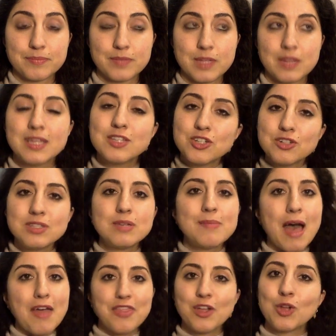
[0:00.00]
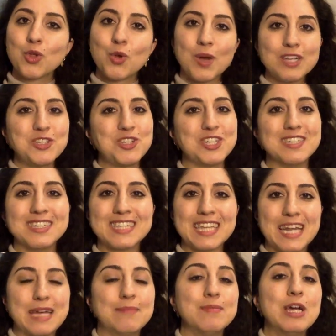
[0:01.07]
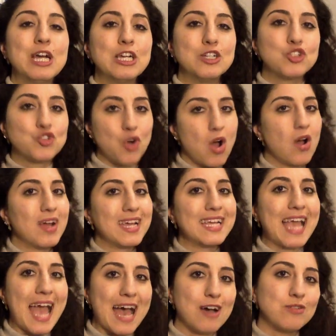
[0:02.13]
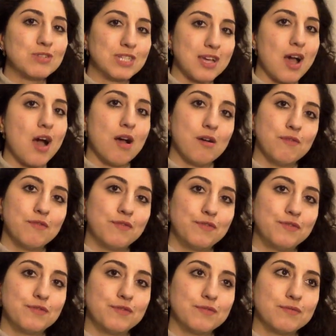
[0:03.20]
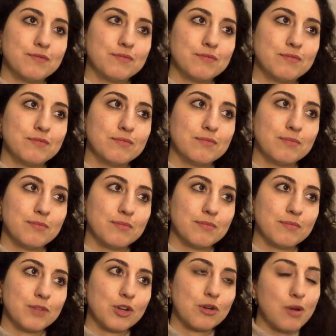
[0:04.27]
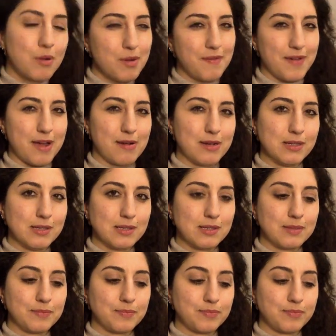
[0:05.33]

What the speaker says: These are some ethical questions that I'm drawing out of coronavirus.